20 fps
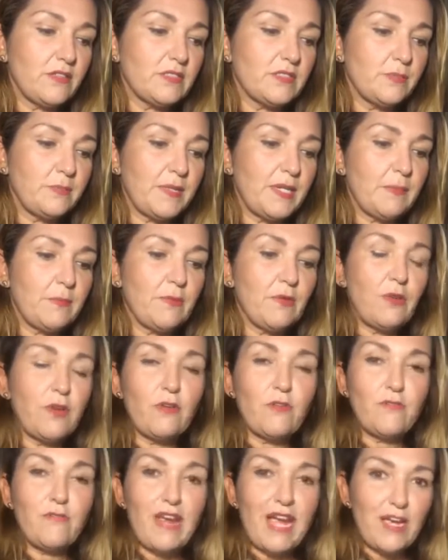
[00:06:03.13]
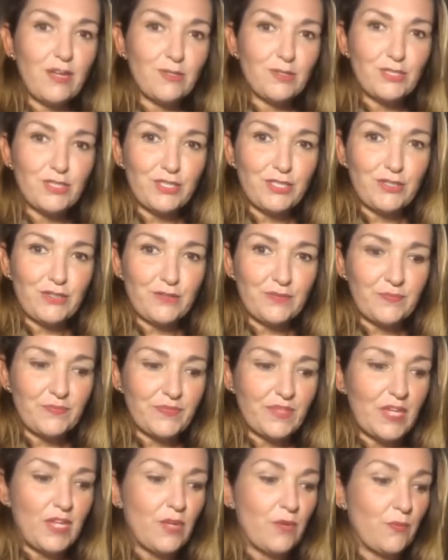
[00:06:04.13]
people around you
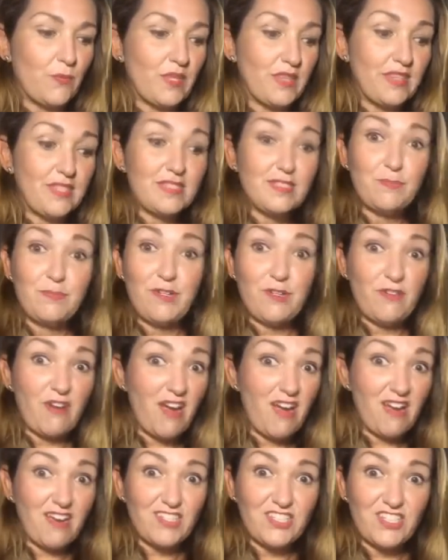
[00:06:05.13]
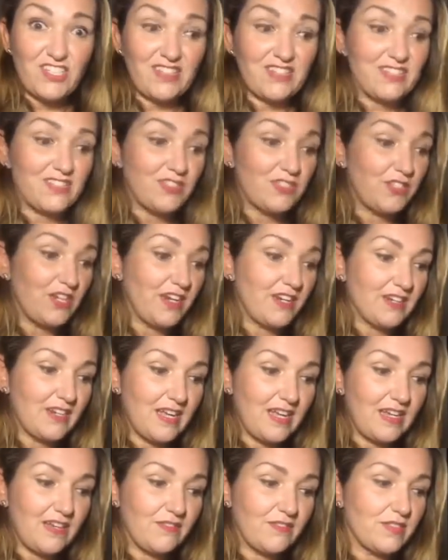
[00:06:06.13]
with this mirage and this dark
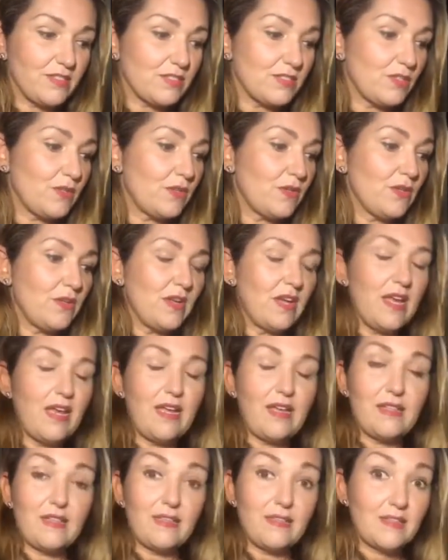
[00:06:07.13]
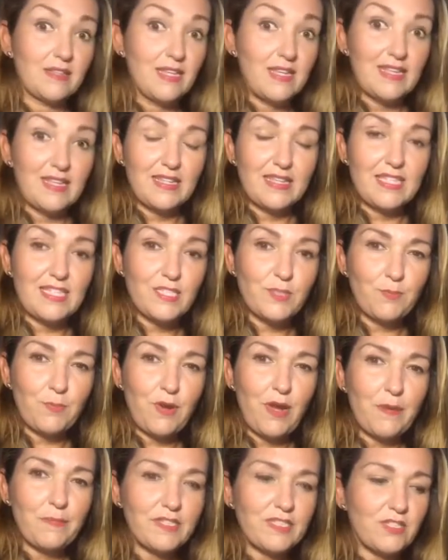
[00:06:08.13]
night of the soul and this
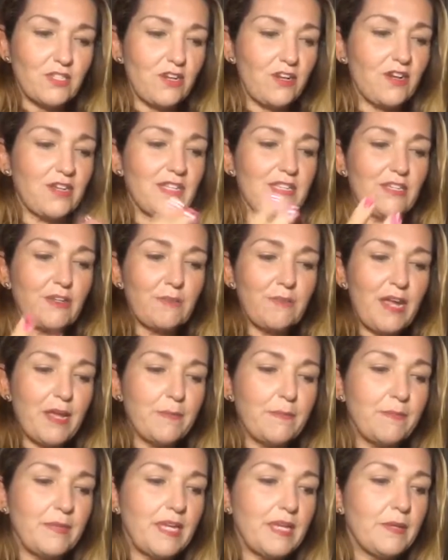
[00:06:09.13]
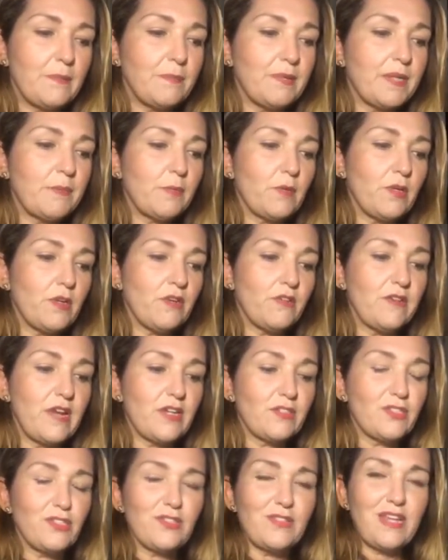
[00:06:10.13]
promise card. There might be people
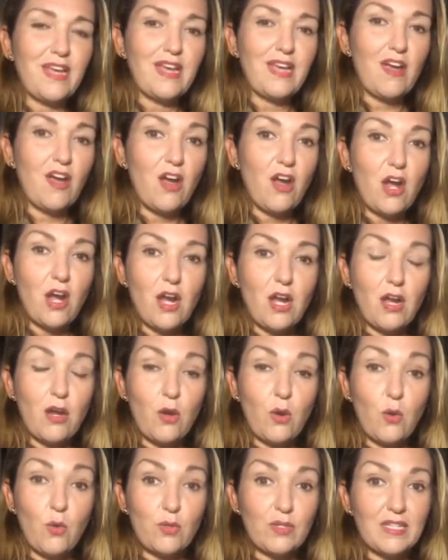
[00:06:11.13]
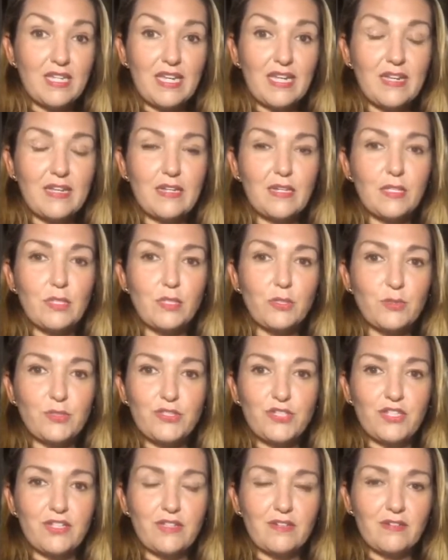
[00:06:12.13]
around you that are only an
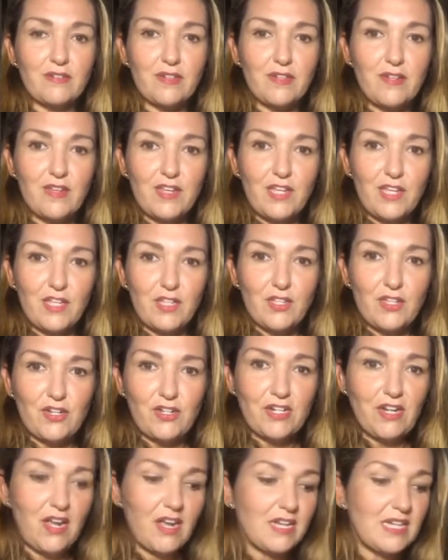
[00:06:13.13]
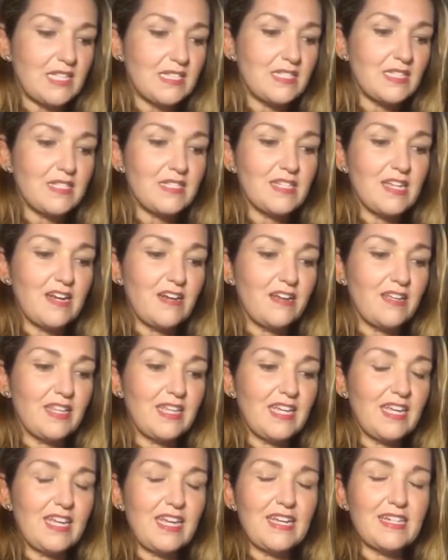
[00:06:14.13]
illusion. They're not
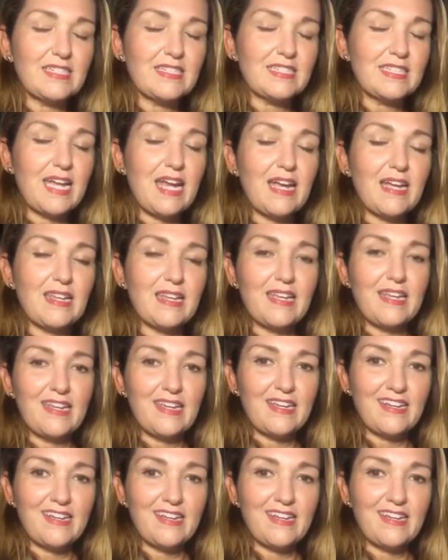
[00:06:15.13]
necessarily exactly